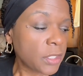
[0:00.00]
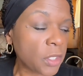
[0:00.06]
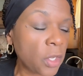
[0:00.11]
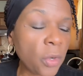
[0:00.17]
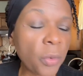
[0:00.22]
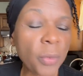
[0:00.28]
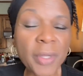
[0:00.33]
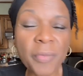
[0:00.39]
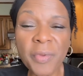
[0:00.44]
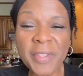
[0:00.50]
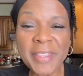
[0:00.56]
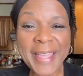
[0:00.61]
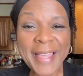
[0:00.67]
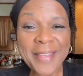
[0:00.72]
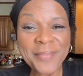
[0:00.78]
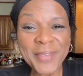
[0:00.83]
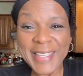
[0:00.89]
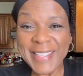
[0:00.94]
So with
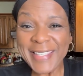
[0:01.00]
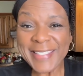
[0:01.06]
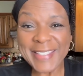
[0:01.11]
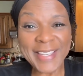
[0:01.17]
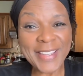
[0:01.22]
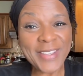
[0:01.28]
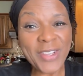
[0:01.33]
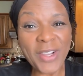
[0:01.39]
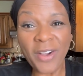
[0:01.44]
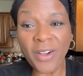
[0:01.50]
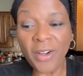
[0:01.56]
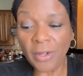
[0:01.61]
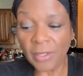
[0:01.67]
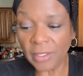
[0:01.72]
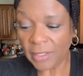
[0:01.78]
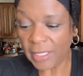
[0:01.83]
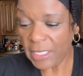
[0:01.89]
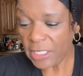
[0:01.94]
that being said,
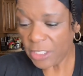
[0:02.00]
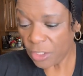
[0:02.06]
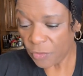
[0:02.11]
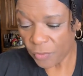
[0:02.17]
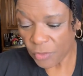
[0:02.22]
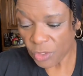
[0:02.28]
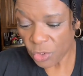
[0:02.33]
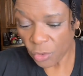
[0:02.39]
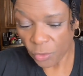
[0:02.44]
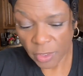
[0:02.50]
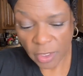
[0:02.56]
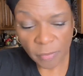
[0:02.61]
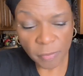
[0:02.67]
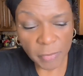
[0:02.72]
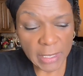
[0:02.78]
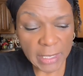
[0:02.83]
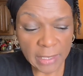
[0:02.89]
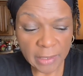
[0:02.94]
y'all, thank you for
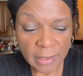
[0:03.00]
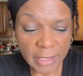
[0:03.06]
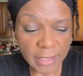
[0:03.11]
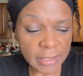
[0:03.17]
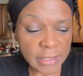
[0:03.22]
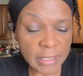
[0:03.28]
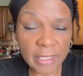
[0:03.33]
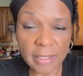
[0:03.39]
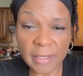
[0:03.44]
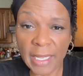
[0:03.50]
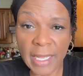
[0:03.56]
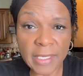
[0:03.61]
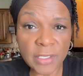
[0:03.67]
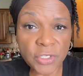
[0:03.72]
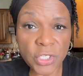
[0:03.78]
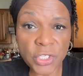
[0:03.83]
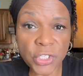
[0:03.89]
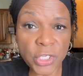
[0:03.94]
joining me. Like I said,
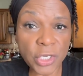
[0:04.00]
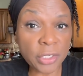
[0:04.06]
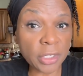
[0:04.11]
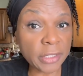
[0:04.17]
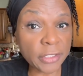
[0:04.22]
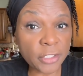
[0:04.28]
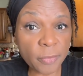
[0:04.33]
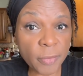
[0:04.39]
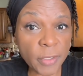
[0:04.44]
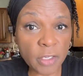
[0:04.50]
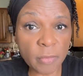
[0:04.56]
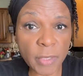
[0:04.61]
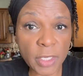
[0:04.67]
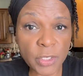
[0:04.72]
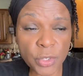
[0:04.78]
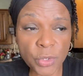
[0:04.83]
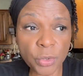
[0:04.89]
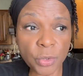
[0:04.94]
I just shared a little bit of
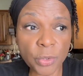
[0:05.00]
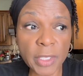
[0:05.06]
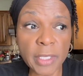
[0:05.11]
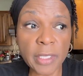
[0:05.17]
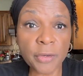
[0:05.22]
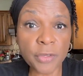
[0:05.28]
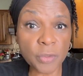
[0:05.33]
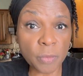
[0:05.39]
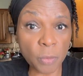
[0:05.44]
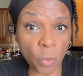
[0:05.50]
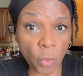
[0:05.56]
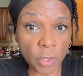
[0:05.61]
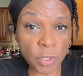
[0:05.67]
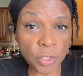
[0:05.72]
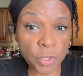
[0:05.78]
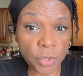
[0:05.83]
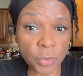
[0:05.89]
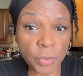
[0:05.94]
my story. There's
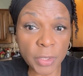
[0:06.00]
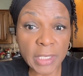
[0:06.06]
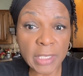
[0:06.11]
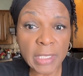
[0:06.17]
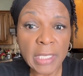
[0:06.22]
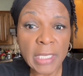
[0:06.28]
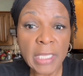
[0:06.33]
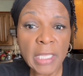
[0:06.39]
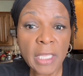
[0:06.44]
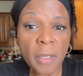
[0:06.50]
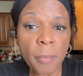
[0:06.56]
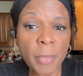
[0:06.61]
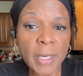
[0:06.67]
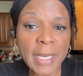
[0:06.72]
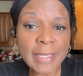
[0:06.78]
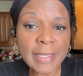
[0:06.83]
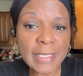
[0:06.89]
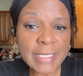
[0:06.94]
more to it.
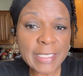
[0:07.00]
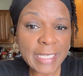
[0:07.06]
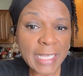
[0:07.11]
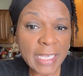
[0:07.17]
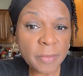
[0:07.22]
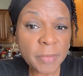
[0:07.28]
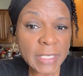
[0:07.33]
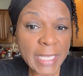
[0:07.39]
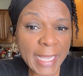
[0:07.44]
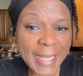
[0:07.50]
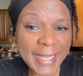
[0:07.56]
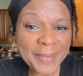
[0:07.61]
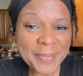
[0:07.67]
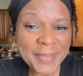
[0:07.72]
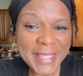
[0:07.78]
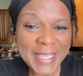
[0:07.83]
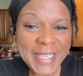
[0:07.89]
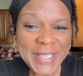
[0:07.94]
But at the same
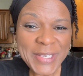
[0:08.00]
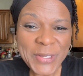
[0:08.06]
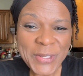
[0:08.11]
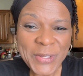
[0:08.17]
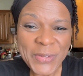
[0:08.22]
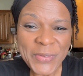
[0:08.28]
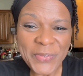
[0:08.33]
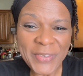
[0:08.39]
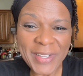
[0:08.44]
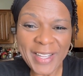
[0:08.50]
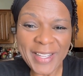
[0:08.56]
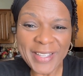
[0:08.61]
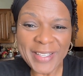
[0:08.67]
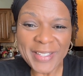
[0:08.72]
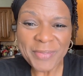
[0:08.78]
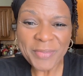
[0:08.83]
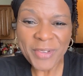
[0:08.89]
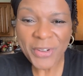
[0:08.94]
time, thank you,
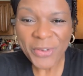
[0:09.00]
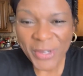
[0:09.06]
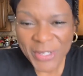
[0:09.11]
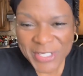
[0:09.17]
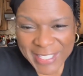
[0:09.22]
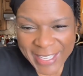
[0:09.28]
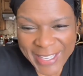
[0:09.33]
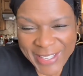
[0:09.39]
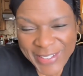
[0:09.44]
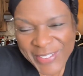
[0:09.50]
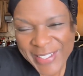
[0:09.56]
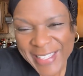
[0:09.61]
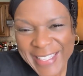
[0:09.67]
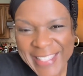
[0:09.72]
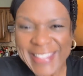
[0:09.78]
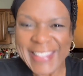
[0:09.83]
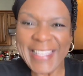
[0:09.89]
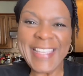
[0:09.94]
Crochet
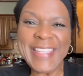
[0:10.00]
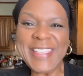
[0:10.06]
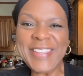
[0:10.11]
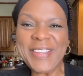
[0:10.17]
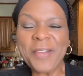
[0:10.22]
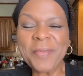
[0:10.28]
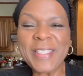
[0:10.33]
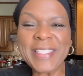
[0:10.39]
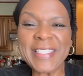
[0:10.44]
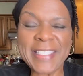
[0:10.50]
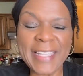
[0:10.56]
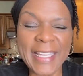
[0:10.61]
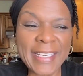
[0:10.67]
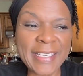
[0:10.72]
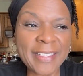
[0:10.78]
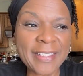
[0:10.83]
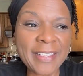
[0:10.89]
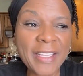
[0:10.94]
Queen. Thank you. I'm
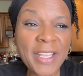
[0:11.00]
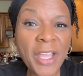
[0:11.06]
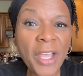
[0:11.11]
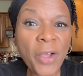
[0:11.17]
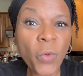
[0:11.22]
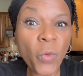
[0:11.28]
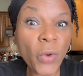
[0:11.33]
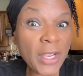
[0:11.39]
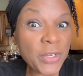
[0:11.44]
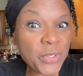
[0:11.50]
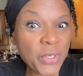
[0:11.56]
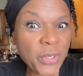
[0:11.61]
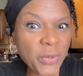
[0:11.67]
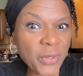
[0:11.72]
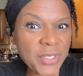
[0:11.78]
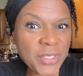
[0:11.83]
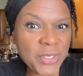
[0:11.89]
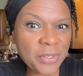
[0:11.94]
excited. We're actually
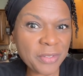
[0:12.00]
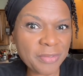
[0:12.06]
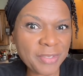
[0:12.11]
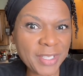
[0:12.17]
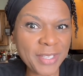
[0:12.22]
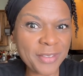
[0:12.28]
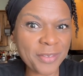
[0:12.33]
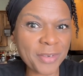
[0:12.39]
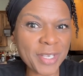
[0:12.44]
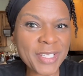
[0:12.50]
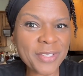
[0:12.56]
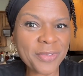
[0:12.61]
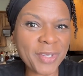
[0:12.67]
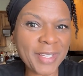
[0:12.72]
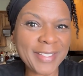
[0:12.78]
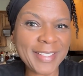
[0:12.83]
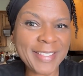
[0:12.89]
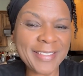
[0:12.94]
going to a vegan
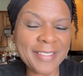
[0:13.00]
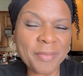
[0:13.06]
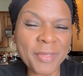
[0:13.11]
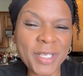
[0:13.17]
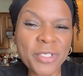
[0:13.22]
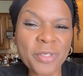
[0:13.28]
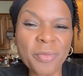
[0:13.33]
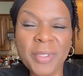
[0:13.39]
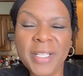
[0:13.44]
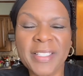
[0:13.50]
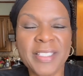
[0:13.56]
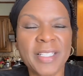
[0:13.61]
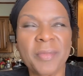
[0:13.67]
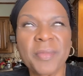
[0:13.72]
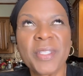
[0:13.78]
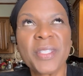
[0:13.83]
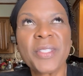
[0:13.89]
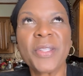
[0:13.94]
restaurant in the Metroplex.
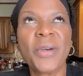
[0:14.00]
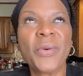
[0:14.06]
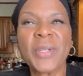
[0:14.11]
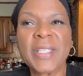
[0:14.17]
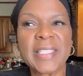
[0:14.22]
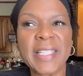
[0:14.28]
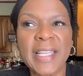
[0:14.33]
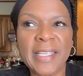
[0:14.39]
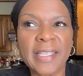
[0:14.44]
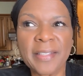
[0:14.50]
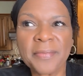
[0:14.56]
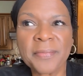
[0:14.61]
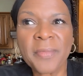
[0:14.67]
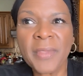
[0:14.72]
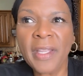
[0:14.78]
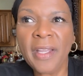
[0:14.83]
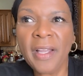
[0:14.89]
I'm so excited.